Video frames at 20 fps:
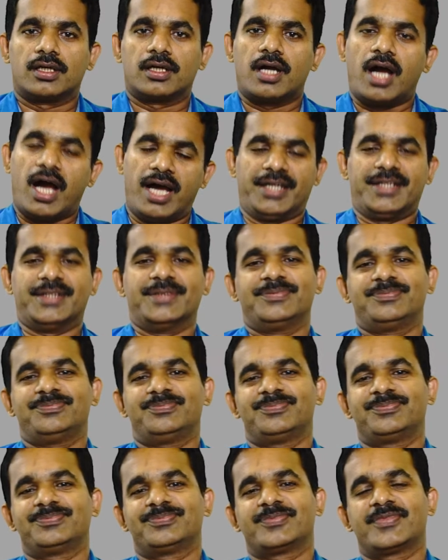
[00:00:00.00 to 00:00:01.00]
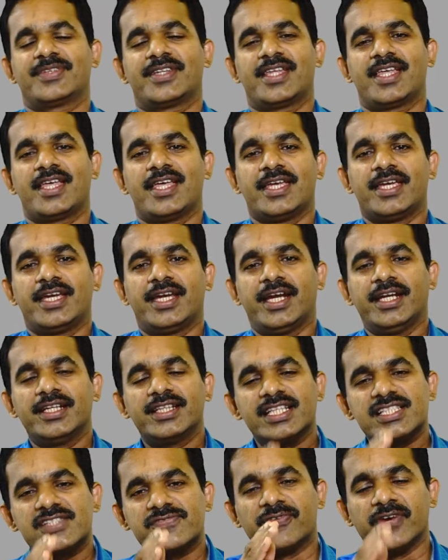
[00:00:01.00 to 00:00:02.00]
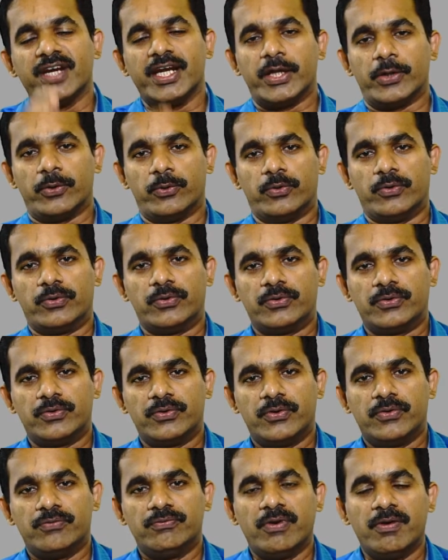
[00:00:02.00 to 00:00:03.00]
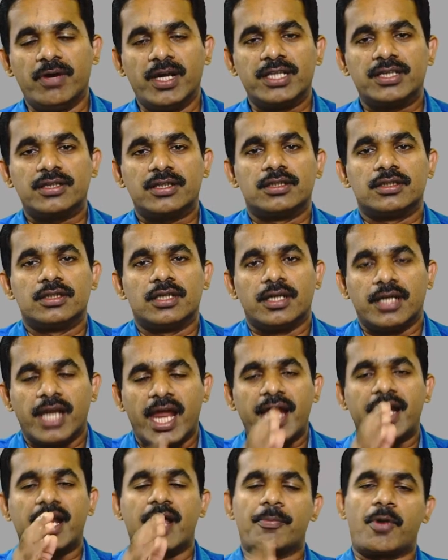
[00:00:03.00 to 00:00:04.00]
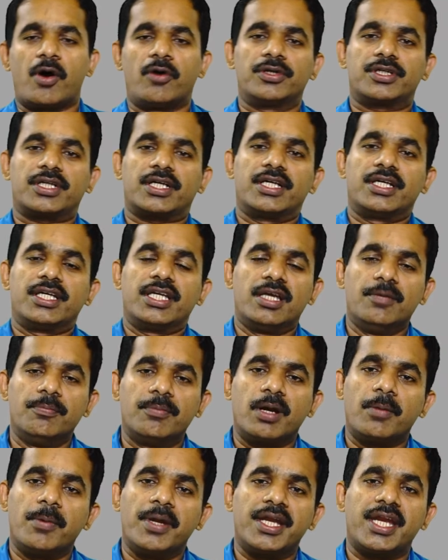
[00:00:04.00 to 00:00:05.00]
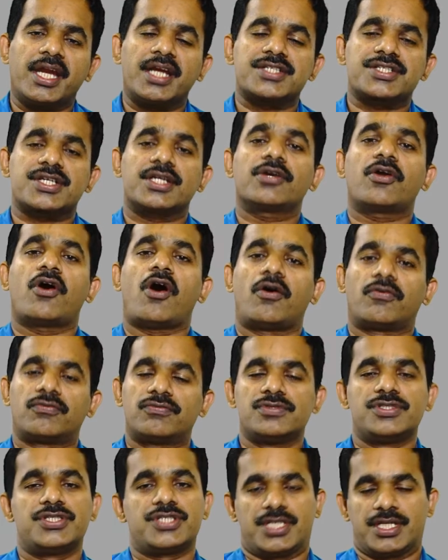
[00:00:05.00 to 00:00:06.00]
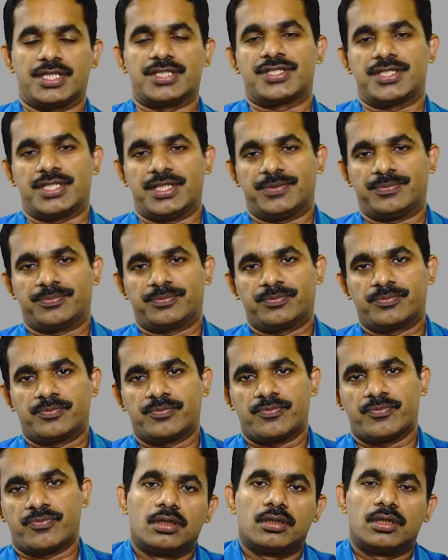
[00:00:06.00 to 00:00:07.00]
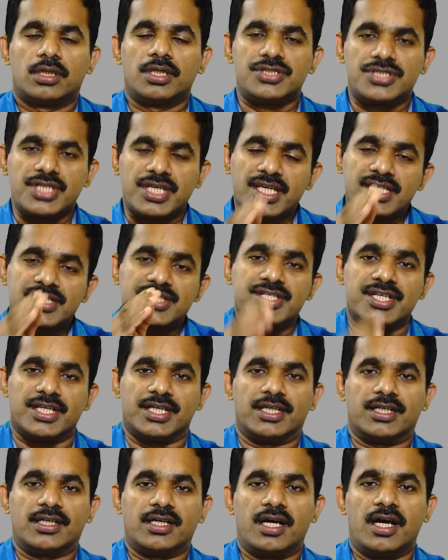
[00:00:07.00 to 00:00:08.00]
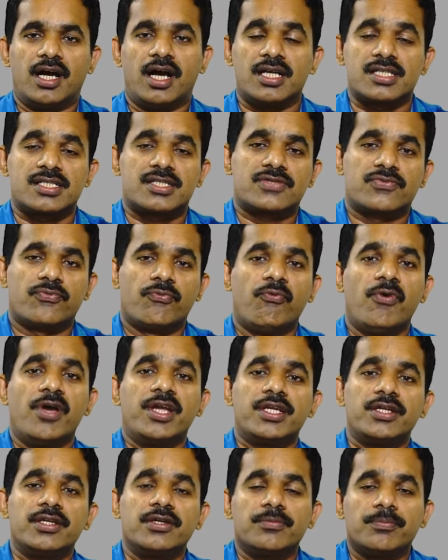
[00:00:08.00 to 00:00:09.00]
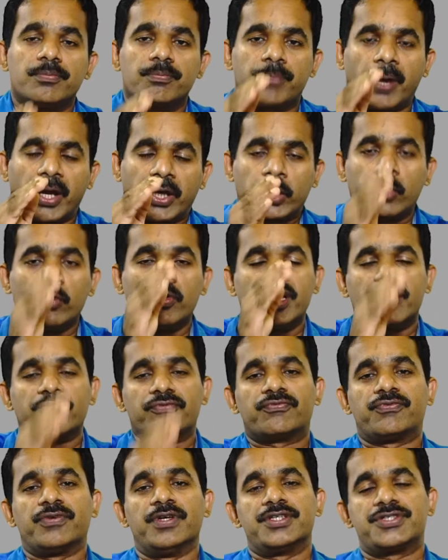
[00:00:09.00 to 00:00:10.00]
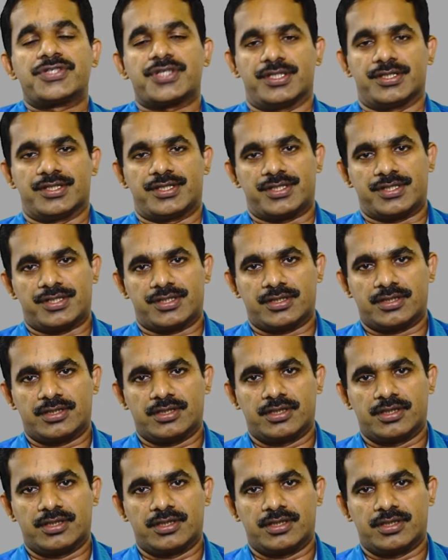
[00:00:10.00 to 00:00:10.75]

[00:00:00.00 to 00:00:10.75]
Hi, in this video we will learn about implementation of G S T. The G S T has very peculiar features